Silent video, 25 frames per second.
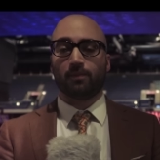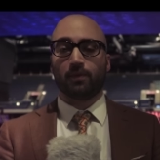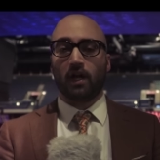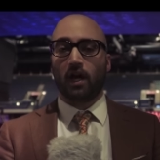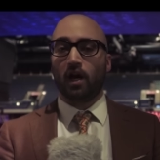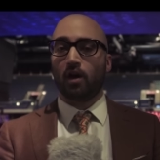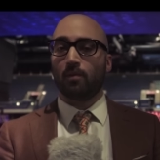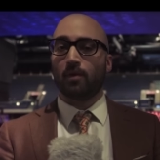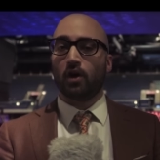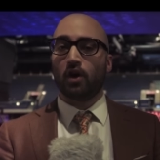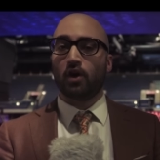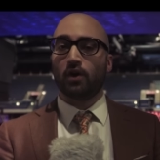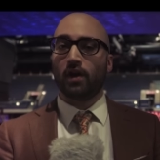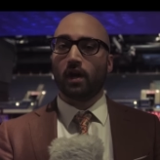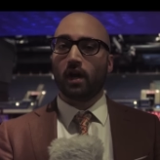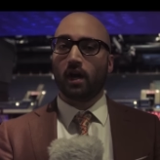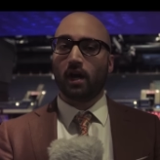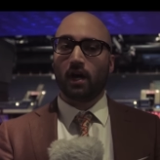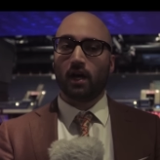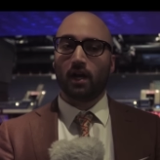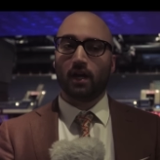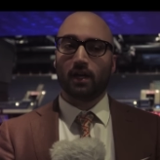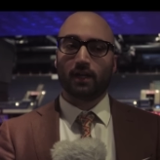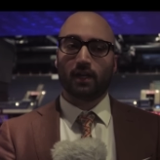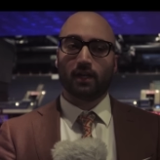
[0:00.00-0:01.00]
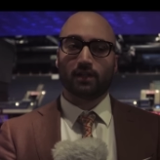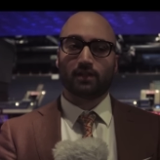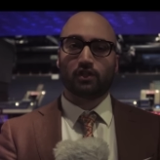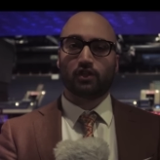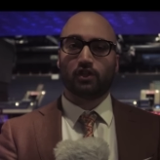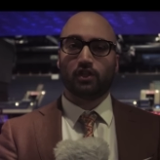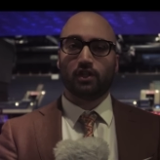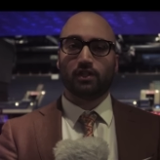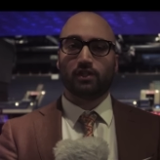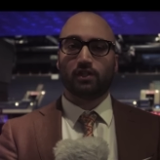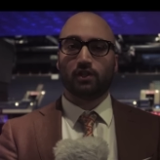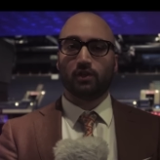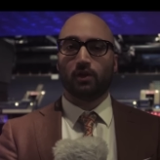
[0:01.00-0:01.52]
a plow mode against
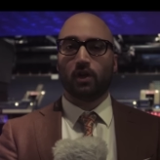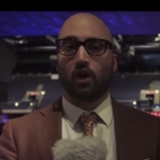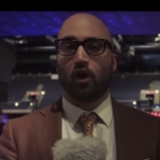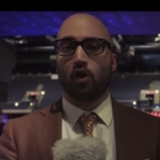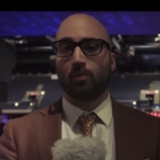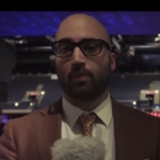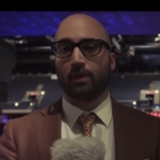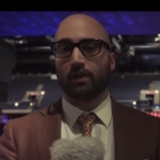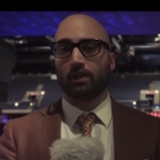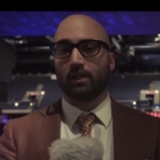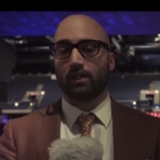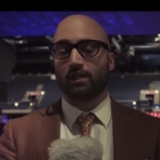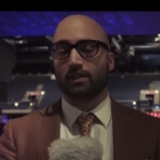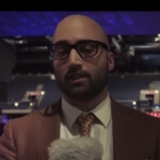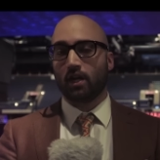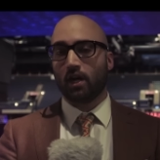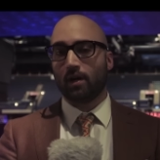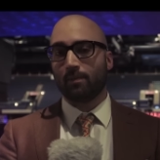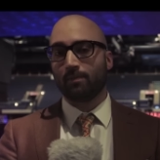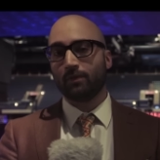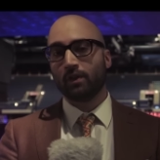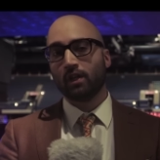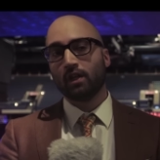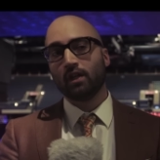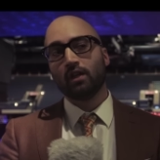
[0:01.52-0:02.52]
G2 to open things up,